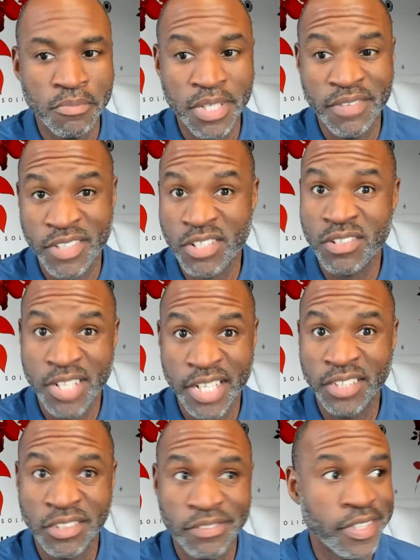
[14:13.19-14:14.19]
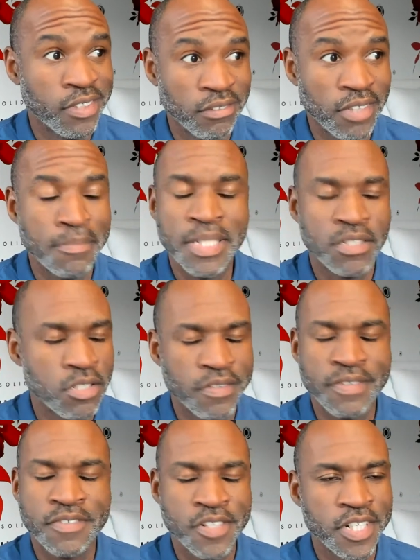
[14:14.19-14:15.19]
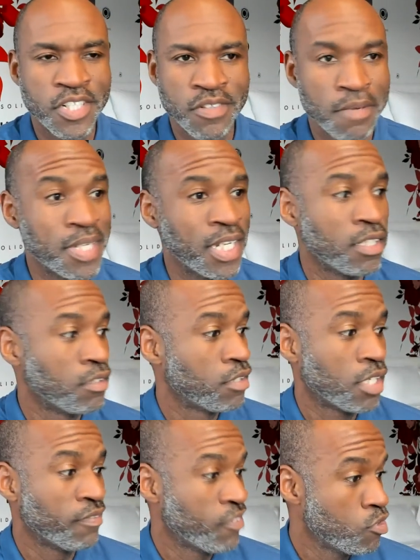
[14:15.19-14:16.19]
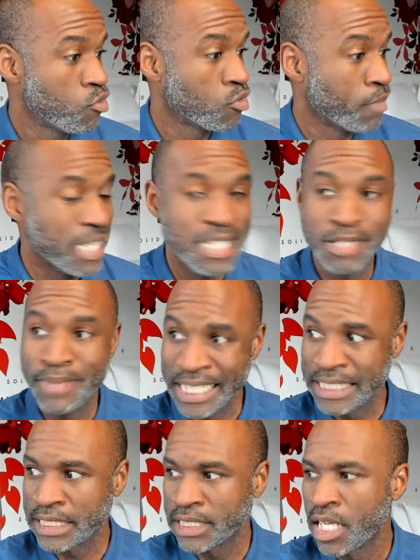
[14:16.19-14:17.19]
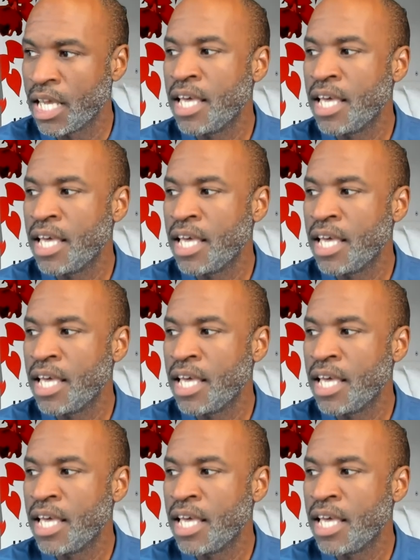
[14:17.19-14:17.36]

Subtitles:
But if you're an extrovert, I mean, if you're an introvert, I'm getting confused, my ends of axis.